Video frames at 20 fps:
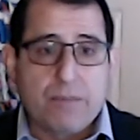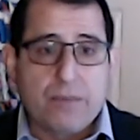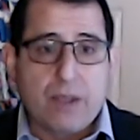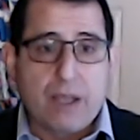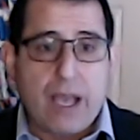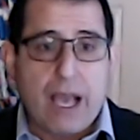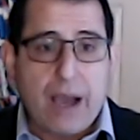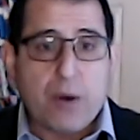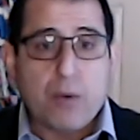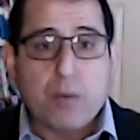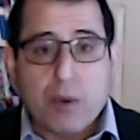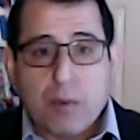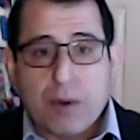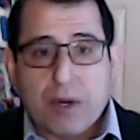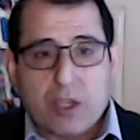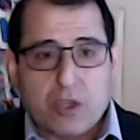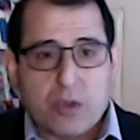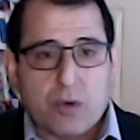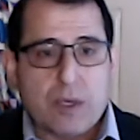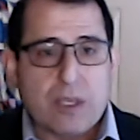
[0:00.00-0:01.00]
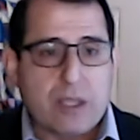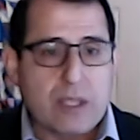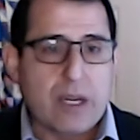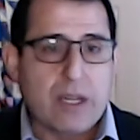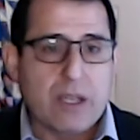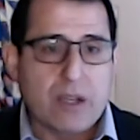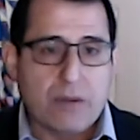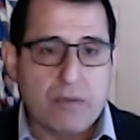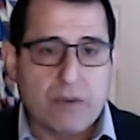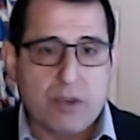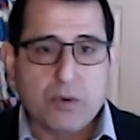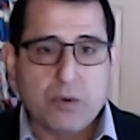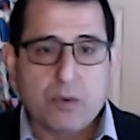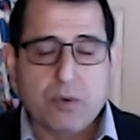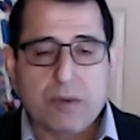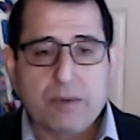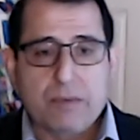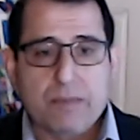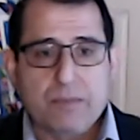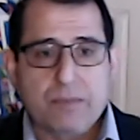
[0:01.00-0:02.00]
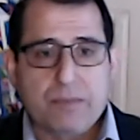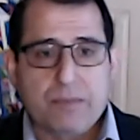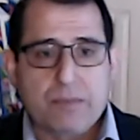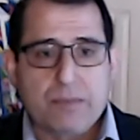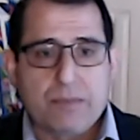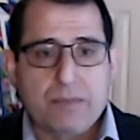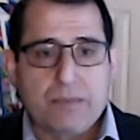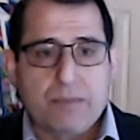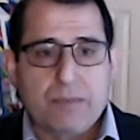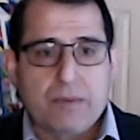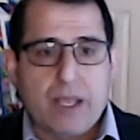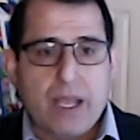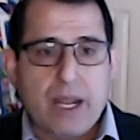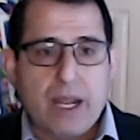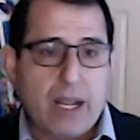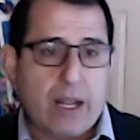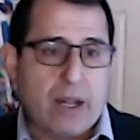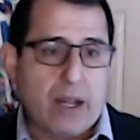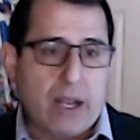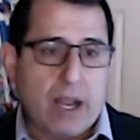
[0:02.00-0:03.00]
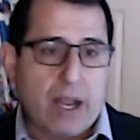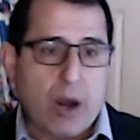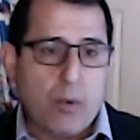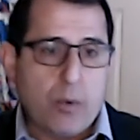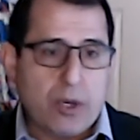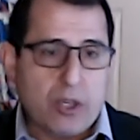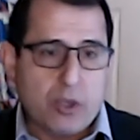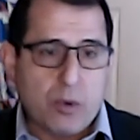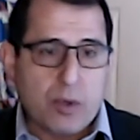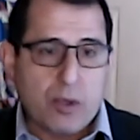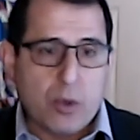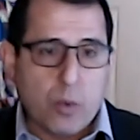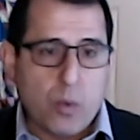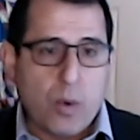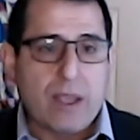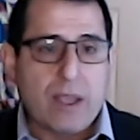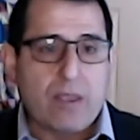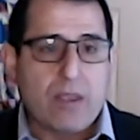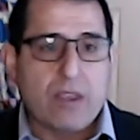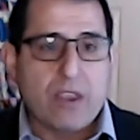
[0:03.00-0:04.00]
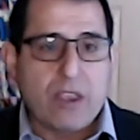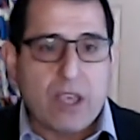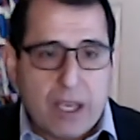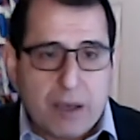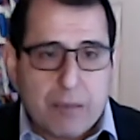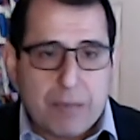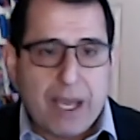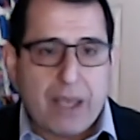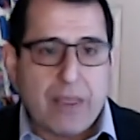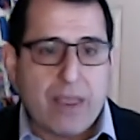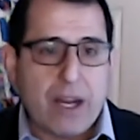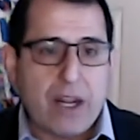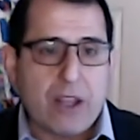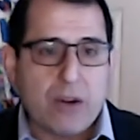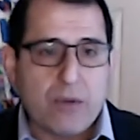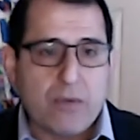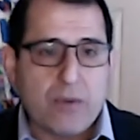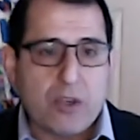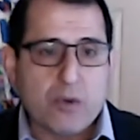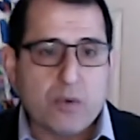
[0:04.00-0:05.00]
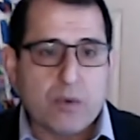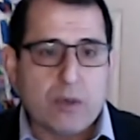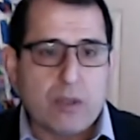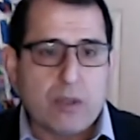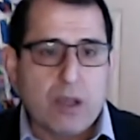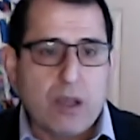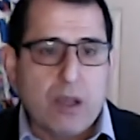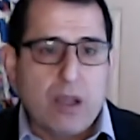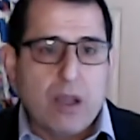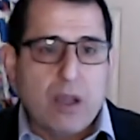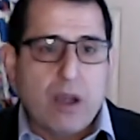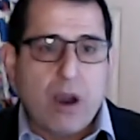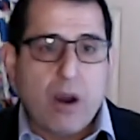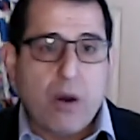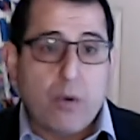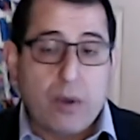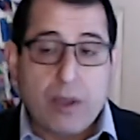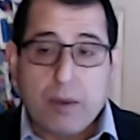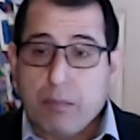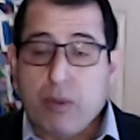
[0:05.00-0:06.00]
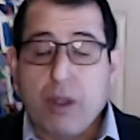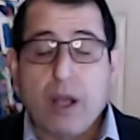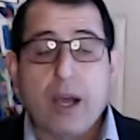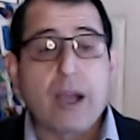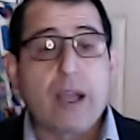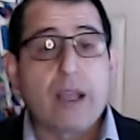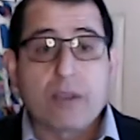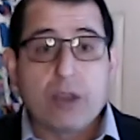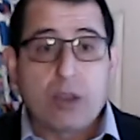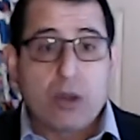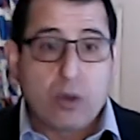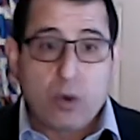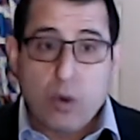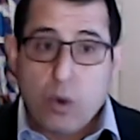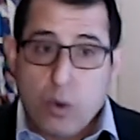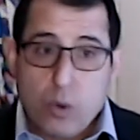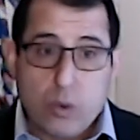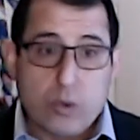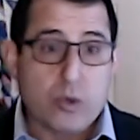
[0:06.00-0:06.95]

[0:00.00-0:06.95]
how do we want to treat that individual? And are we doing the right thing by that individual? Are we applying the golden